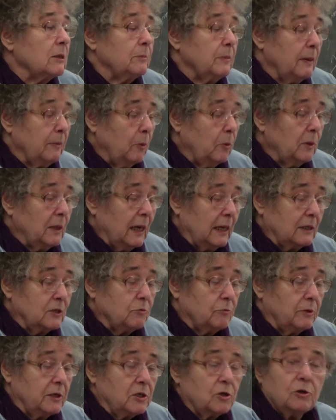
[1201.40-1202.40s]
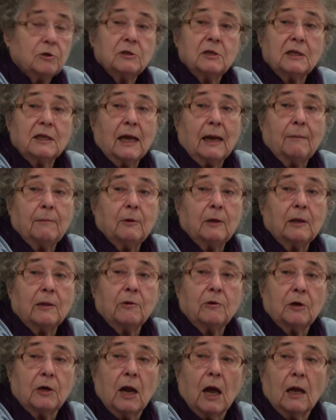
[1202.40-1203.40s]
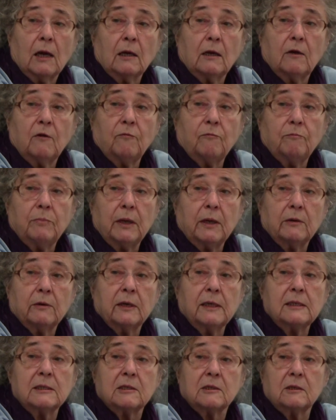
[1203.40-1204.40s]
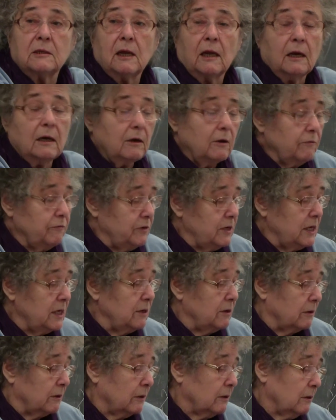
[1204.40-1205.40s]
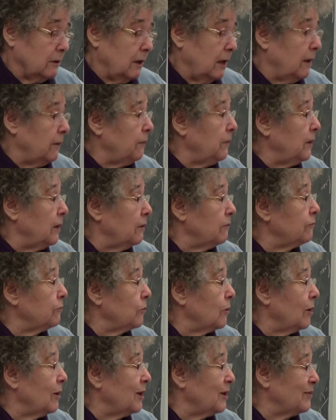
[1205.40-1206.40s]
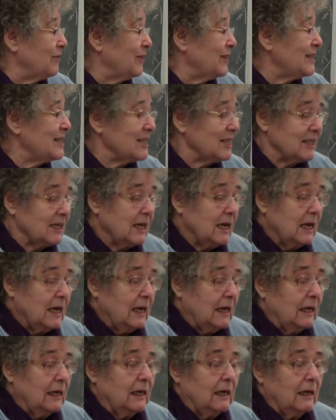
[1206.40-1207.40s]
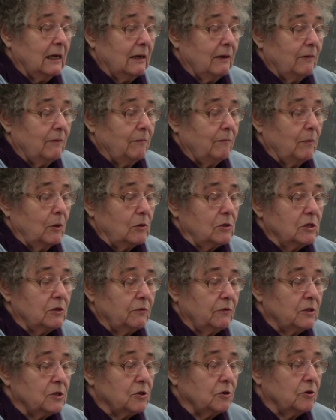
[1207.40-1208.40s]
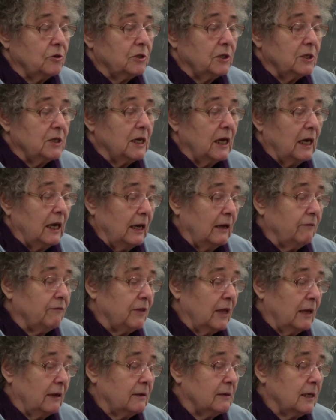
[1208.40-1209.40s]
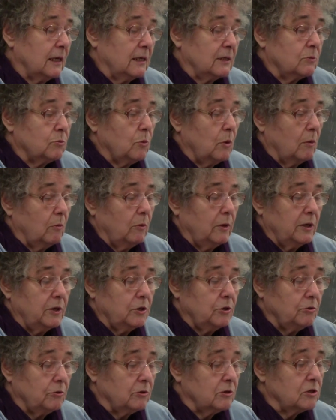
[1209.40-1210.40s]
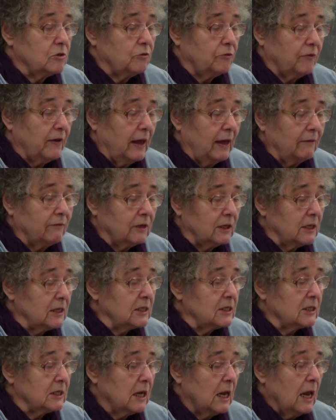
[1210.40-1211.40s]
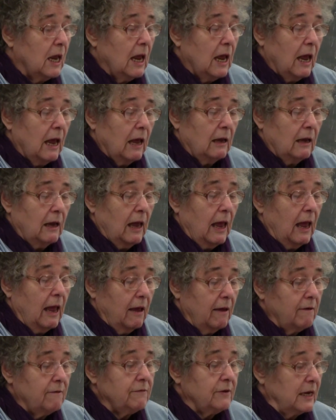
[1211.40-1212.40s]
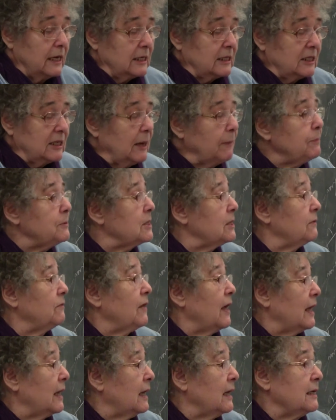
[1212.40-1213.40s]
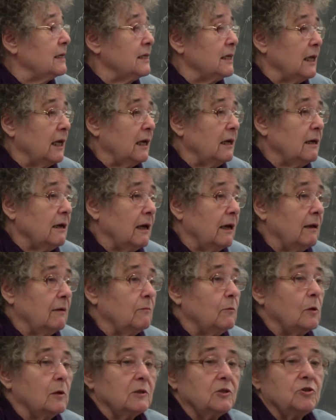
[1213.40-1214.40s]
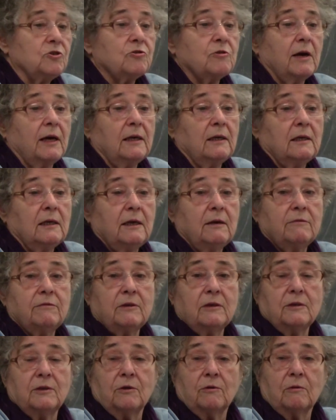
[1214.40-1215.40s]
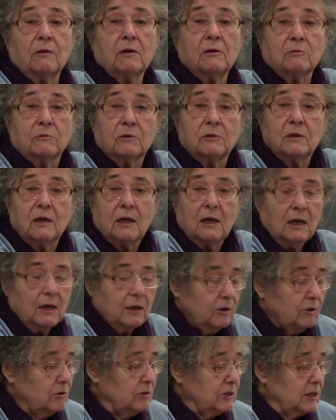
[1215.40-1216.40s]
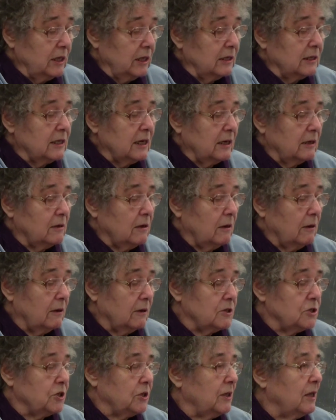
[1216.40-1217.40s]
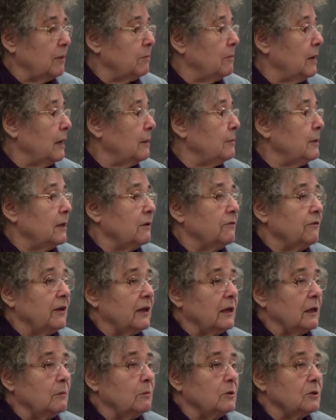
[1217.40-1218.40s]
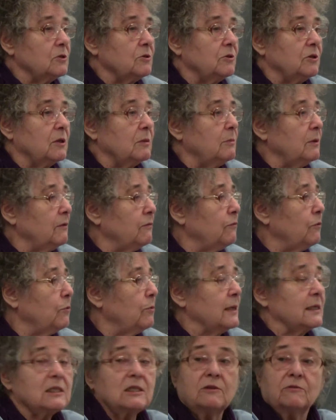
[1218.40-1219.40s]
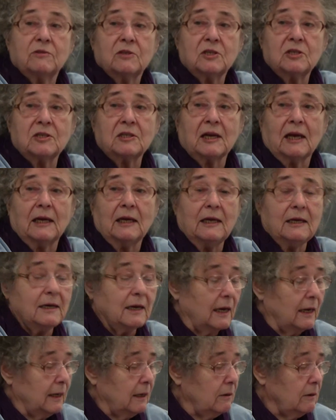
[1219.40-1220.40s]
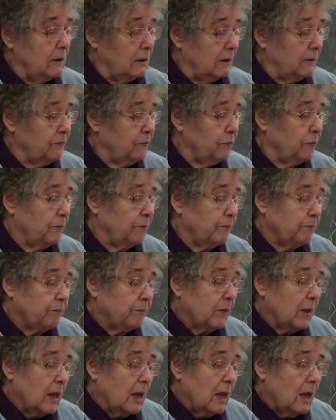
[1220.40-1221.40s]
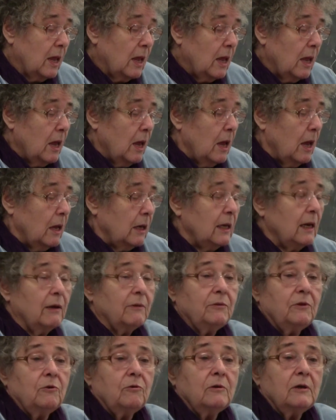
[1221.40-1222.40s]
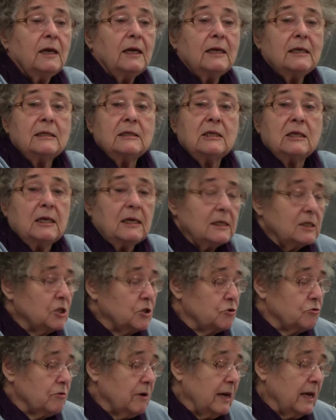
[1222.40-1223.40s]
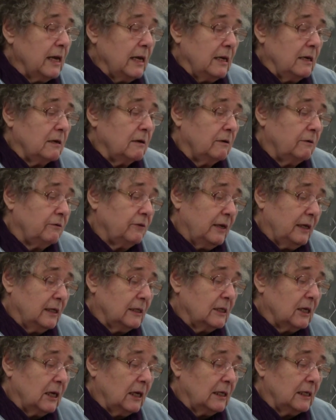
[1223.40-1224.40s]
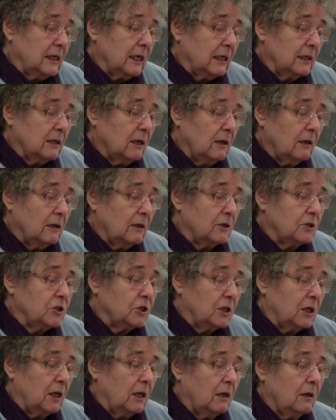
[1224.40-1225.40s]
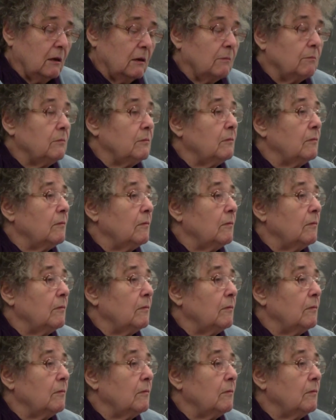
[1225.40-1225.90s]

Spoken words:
some people would like to return to that. Well, there are not enough berries and not enough deer out there for all of us. Most of us are going to die if that is what we do. Survivalists have accepted that idea and want to try to live on their own using the technology that might be available to them if the rest of the society died off. Now, there is a strain of anti-technology